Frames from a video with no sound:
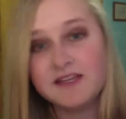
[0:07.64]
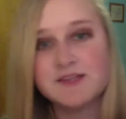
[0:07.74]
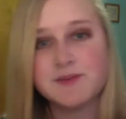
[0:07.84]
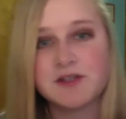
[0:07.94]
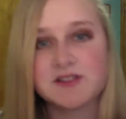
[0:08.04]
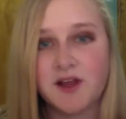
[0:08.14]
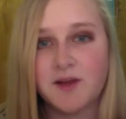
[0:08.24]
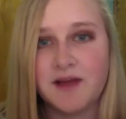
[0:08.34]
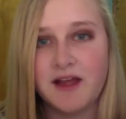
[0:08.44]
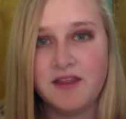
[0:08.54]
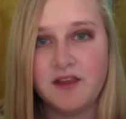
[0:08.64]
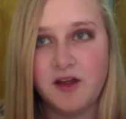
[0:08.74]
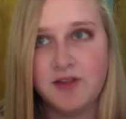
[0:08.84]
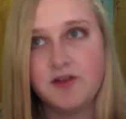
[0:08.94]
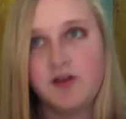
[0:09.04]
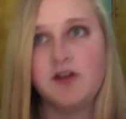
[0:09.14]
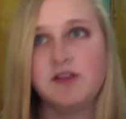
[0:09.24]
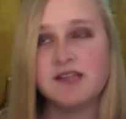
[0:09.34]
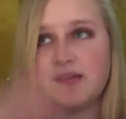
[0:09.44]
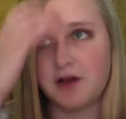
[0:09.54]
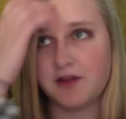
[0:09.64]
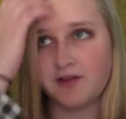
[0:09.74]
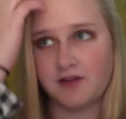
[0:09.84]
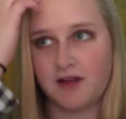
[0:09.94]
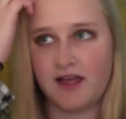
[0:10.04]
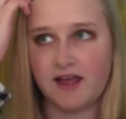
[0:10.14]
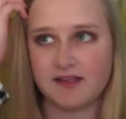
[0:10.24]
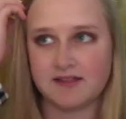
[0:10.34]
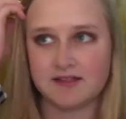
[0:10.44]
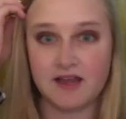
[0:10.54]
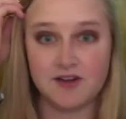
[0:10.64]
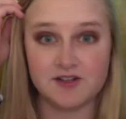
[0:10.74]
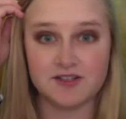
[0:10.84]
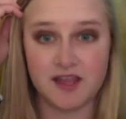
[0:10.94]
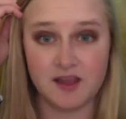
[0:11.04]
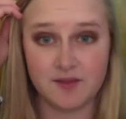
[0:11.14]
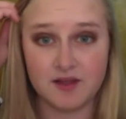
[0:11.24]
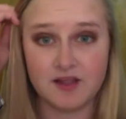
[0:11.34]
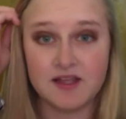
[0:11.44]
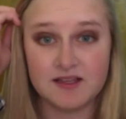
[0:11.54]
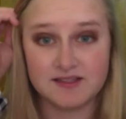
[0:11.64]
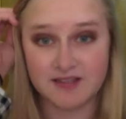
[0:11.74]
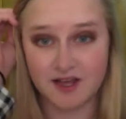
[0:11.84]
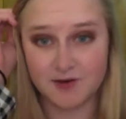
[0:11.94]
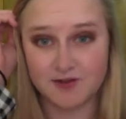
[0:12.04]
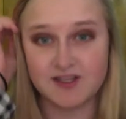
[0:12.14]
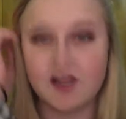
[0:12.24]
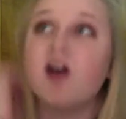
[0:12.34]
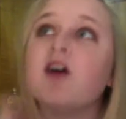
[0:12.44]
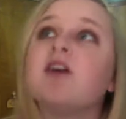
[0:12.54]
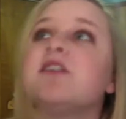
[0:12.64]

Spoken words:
books are by the author, same author as Ender's Game, Scott Orson Card.